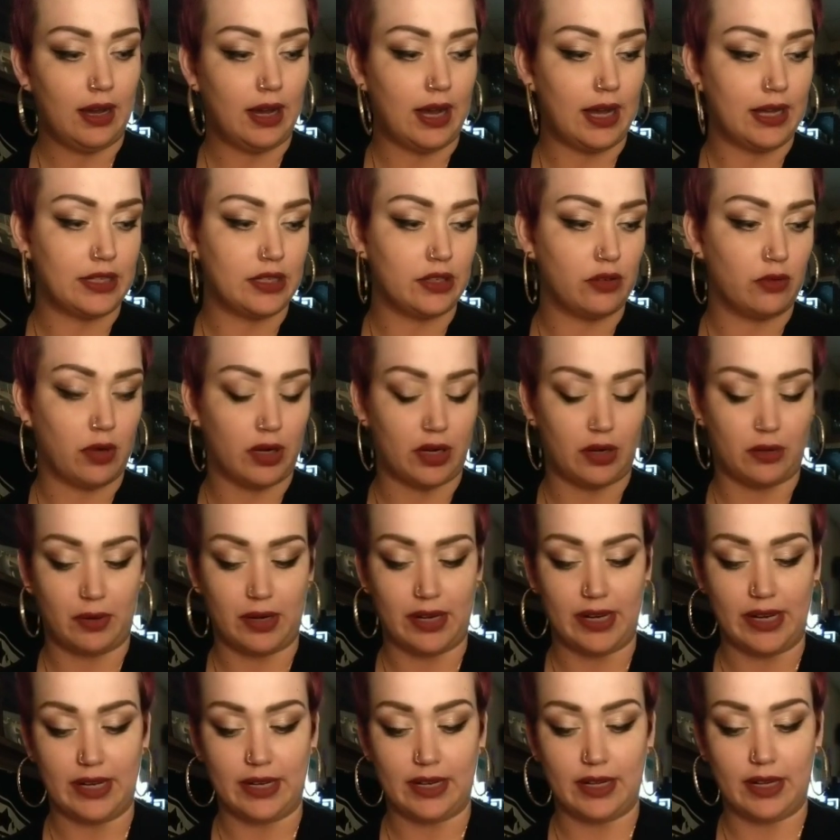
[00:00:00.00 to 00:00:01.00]
I do want to
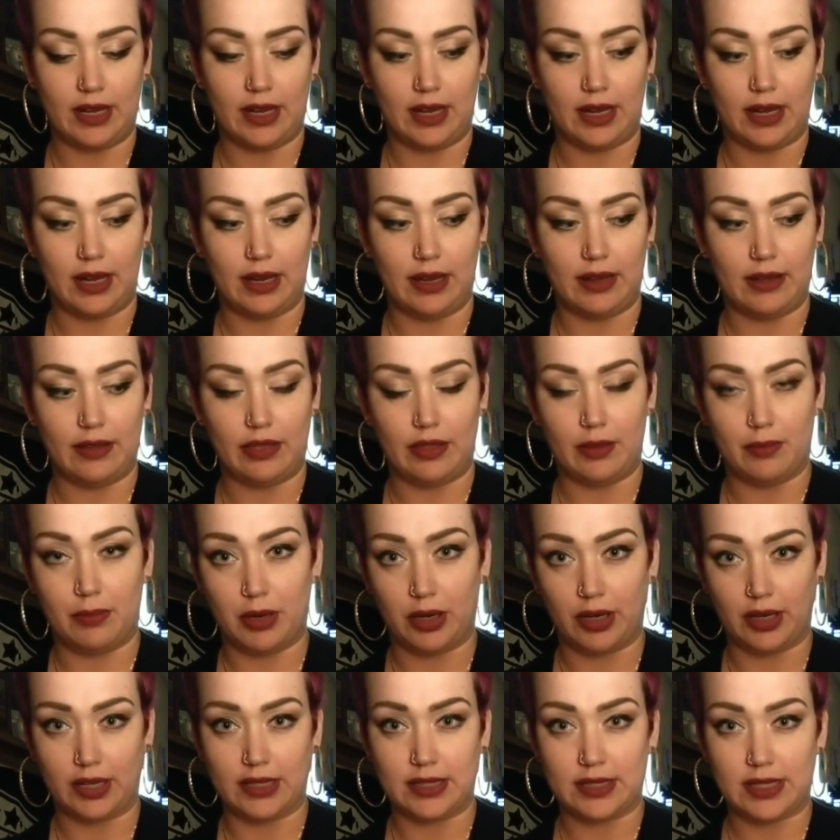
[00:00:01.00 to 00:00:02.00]
read the
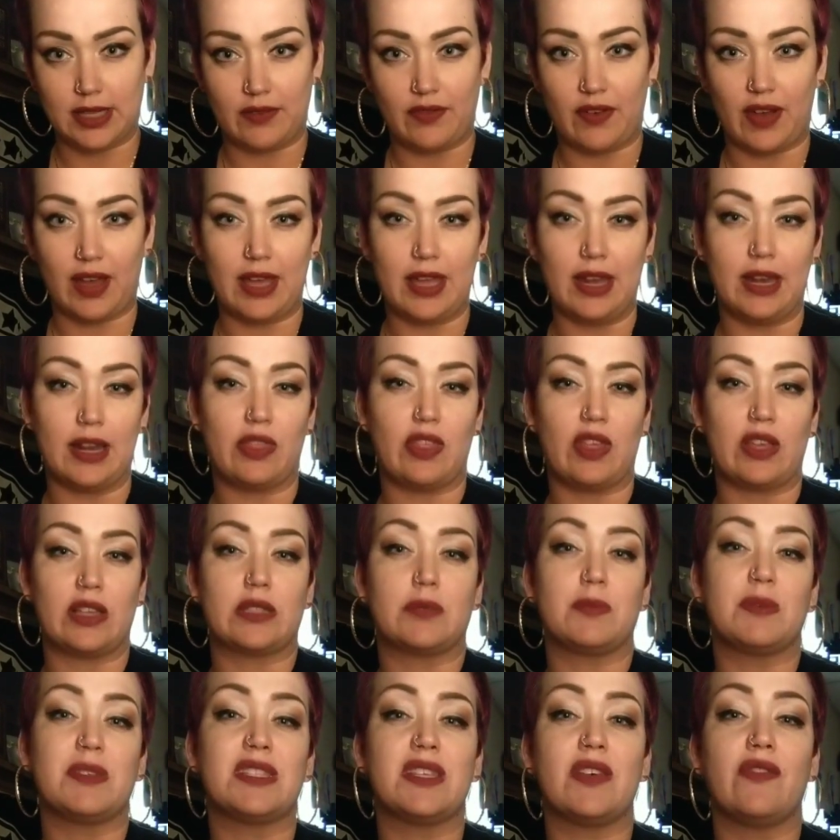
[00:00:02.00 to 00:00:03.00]
book and see if anything
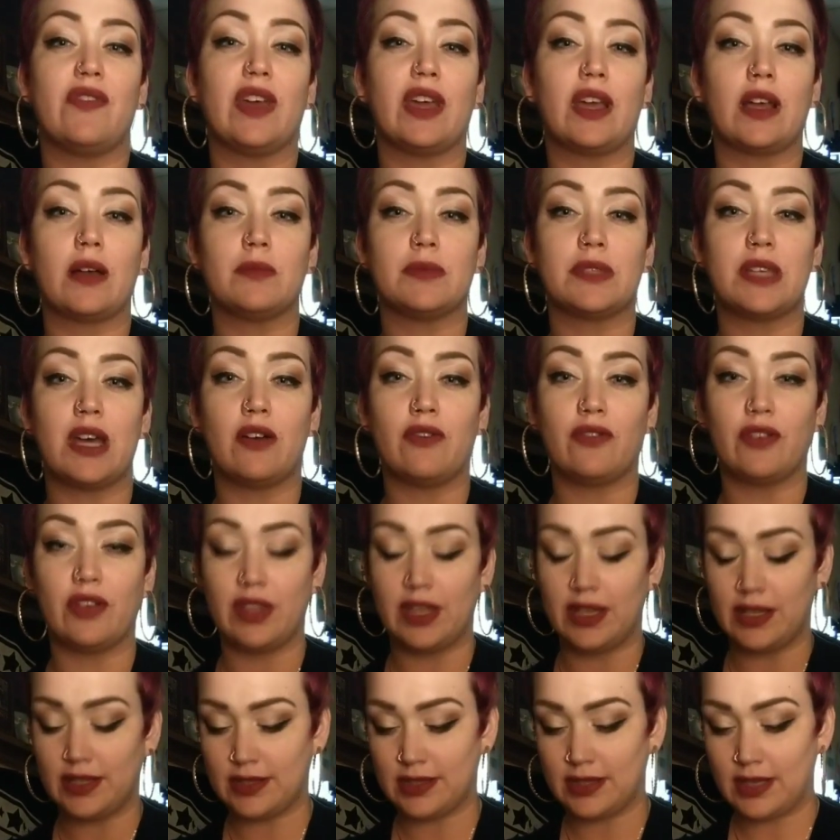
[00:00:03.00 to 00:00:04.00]
specific comes out for
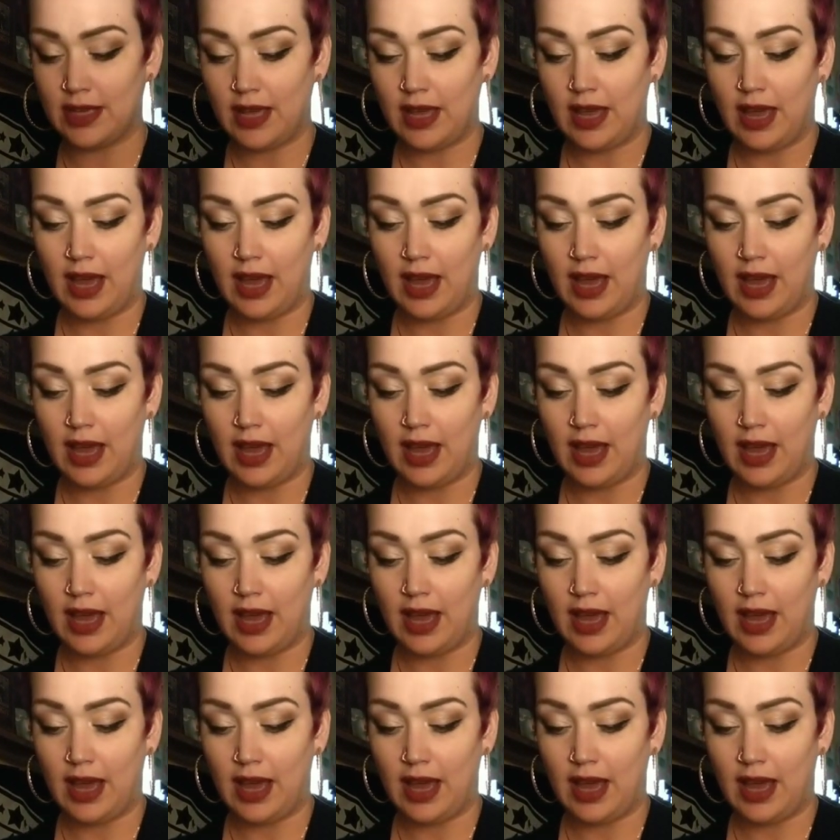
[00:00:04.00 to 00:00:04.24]
this.